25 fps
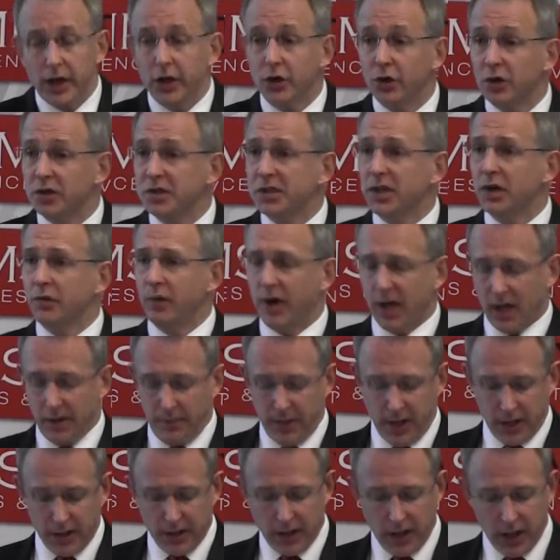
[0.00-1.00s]
It also
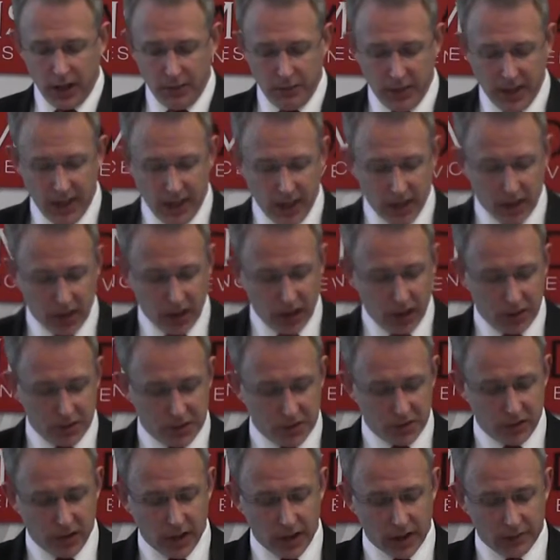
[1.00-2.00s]
recommended that NBN Co
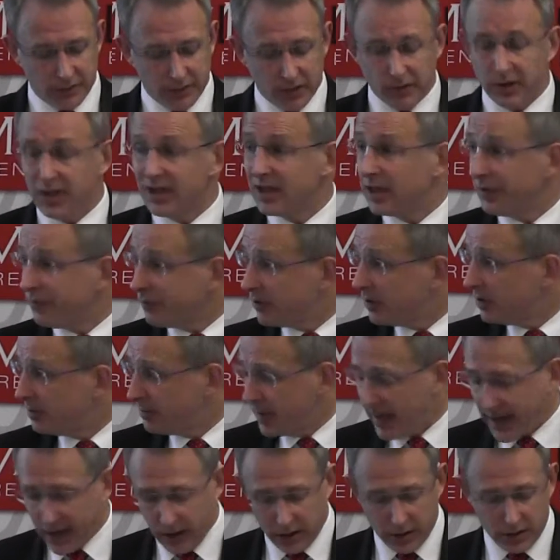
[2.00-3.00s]
strike a very different
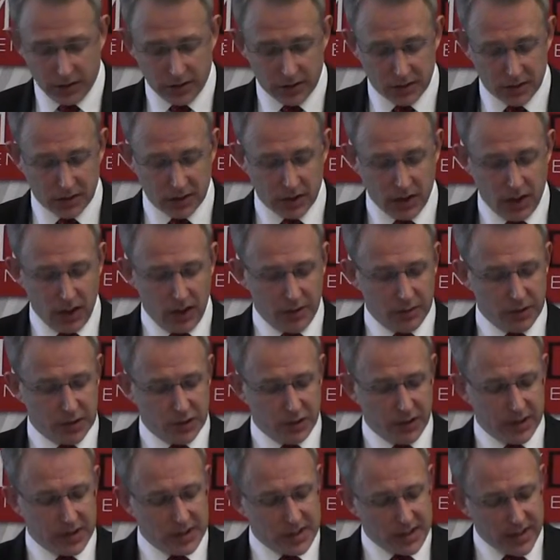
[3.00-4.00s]
balance
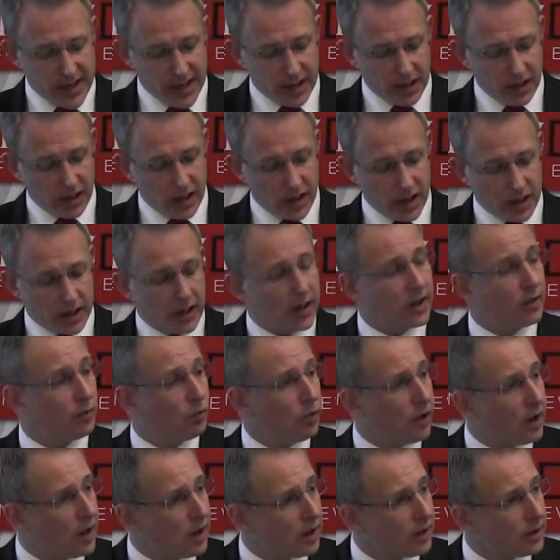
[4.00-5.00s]
between satellite
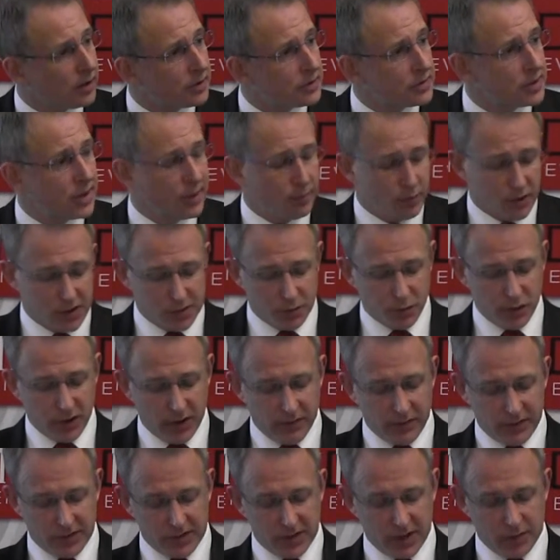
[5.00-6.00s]
and wireless than was
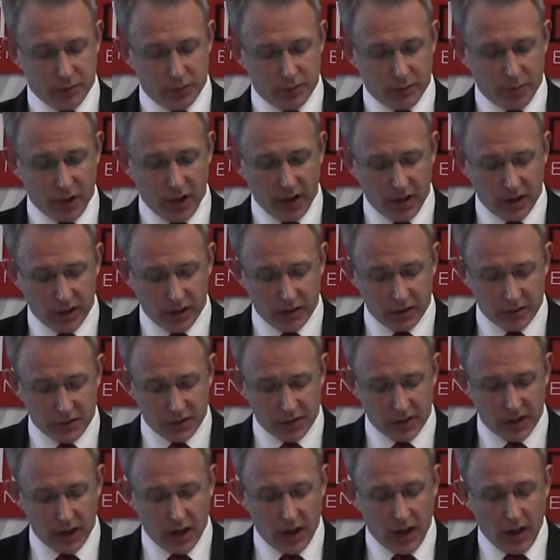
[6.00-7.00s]
previously
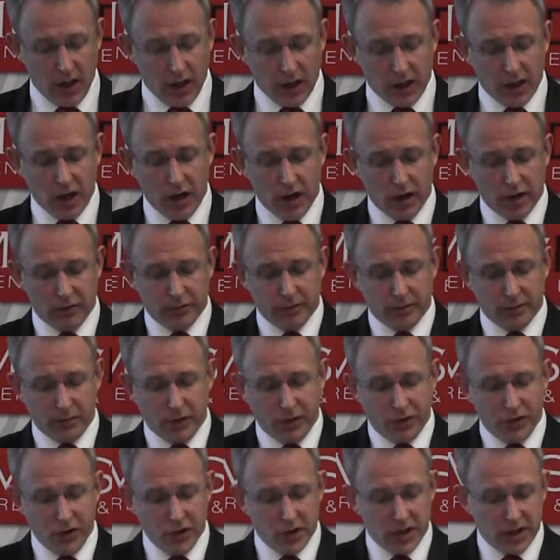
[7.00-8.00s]
proposed, going from
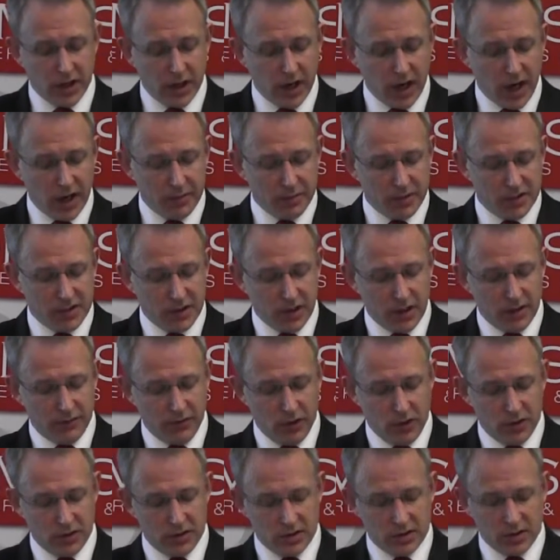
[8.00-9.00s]
39%
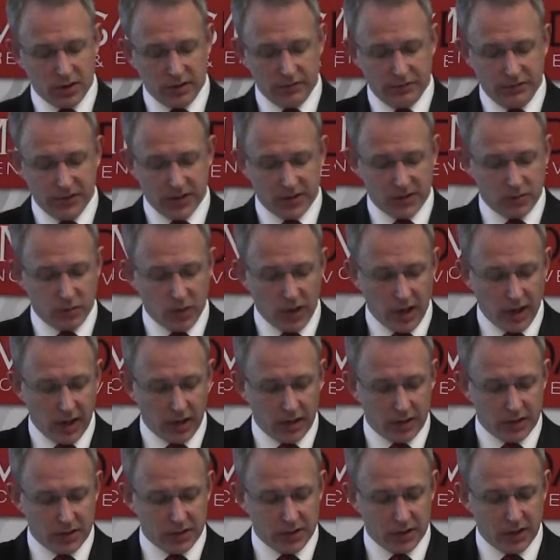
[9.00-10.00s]
of users on fixed
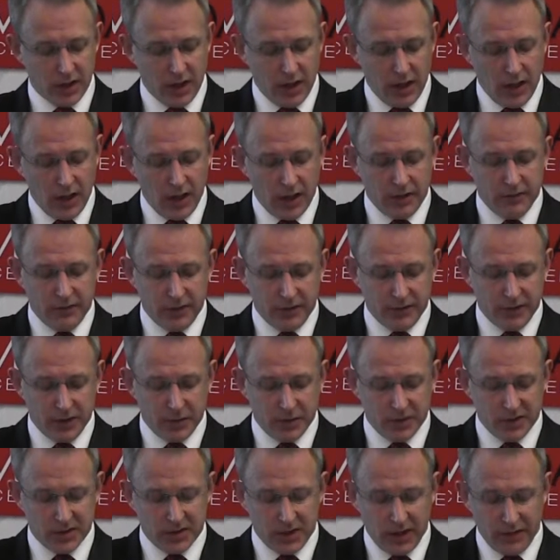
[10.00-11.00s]
wireless and
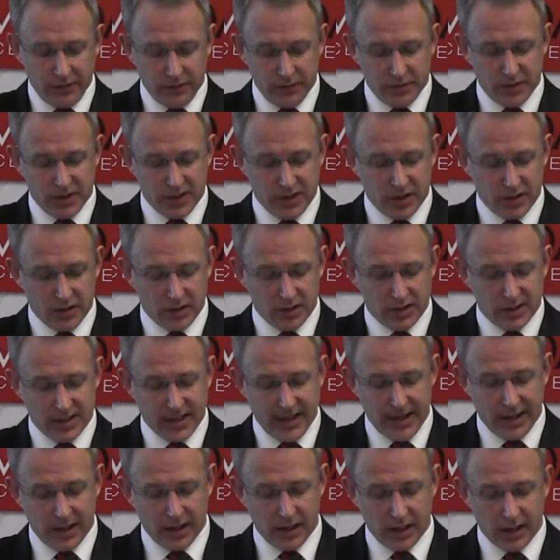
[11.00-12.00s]
57% on
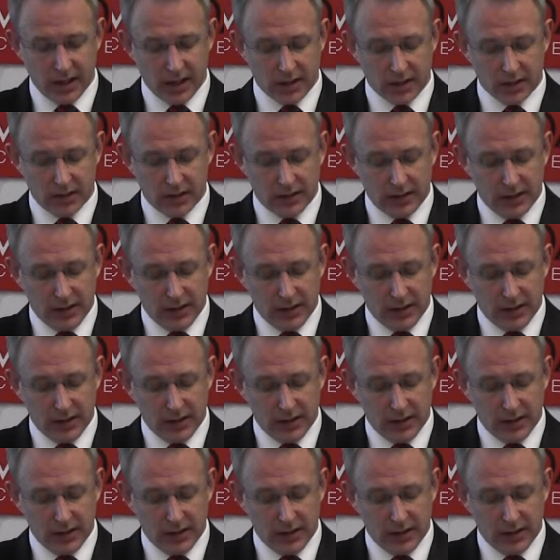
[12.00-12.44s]
satellite